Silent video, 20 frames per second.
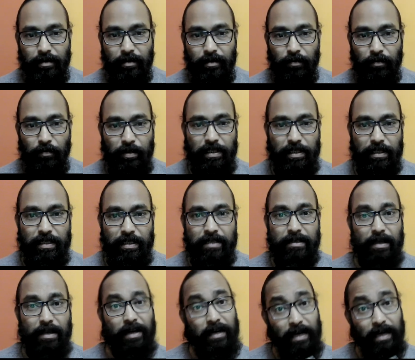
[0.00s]
which
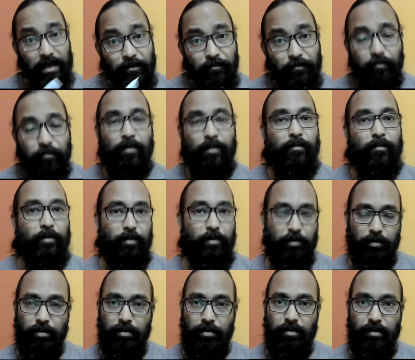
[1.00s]
is a confirmed truth.
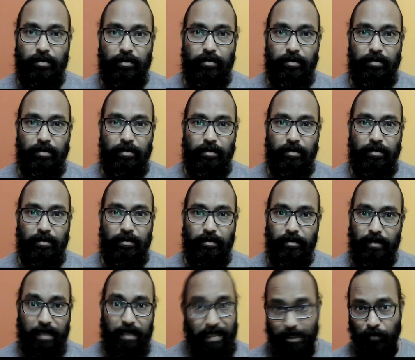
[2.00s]

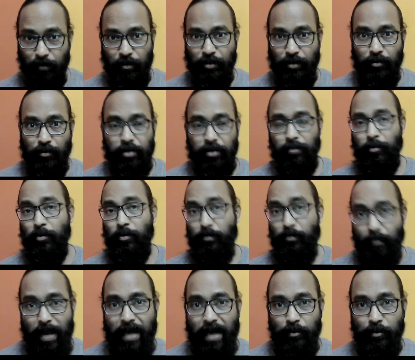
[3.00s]
Like we talked about
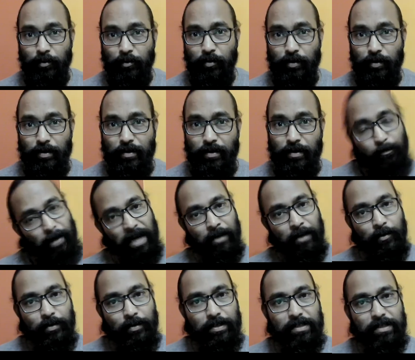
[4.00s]
mango.
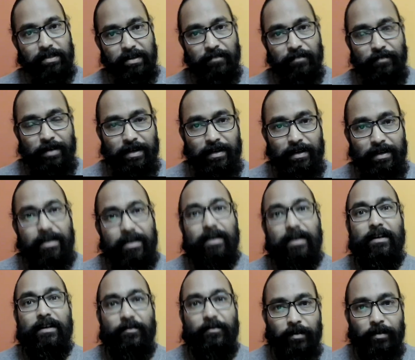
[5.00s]
Mango is definitely a
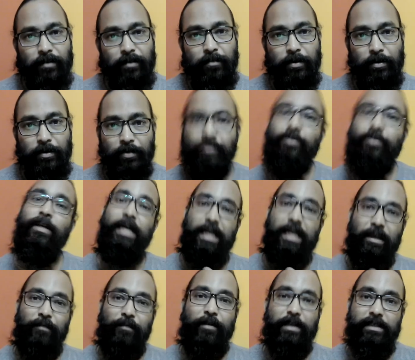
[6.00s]
confirmed truth
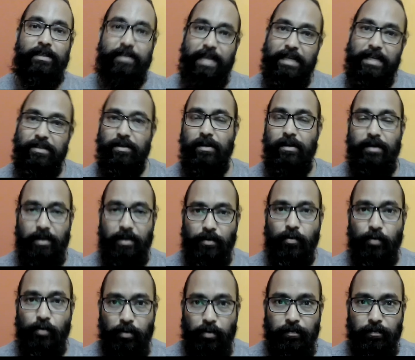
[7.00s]
if it is naturally
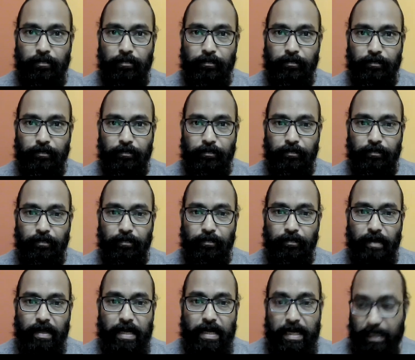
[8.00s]
grown.
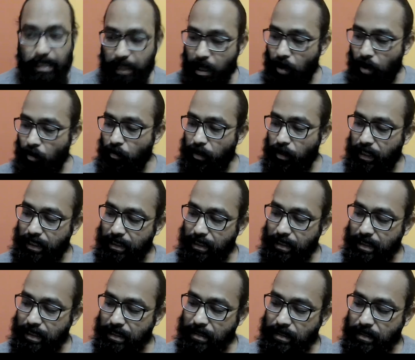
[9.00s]
Now, in
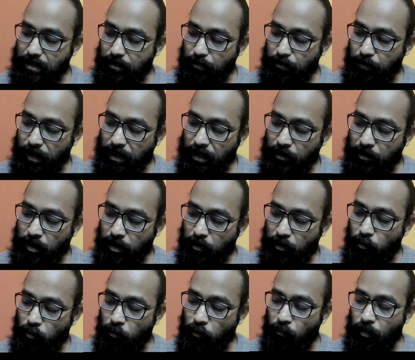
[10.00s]
this particular
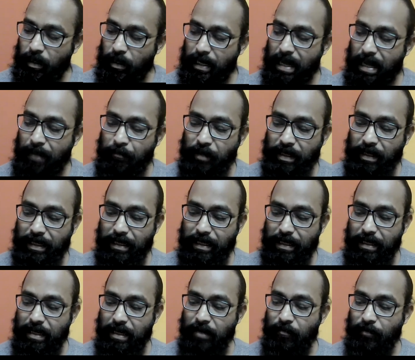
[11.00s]
overlapping
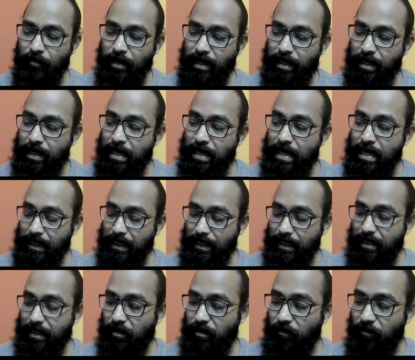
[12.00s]
area where
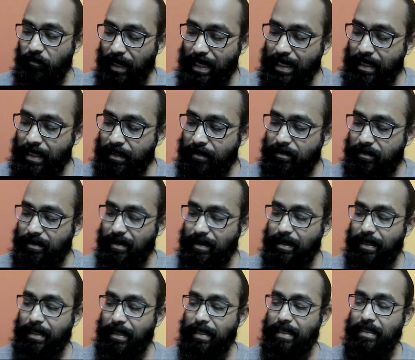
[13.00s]
this violet
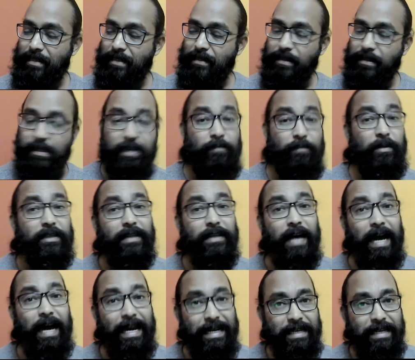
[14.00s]
circle is nothing but
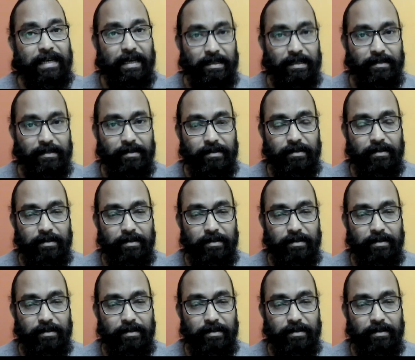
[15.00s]
the ideas,